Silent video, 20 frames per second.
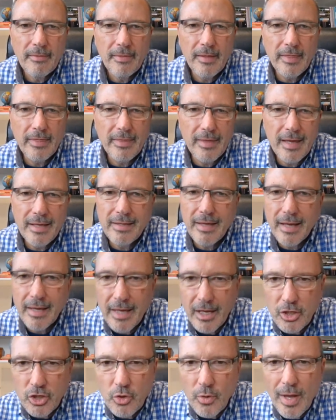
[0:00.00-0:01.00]
the thing that
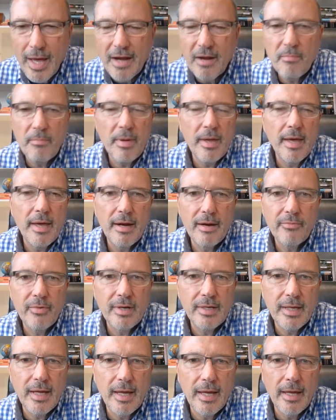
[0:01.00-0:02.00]
gets you out of bed
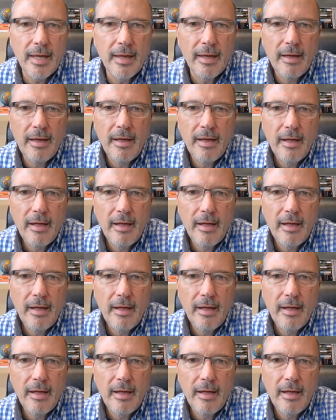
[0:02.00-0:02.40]
every day,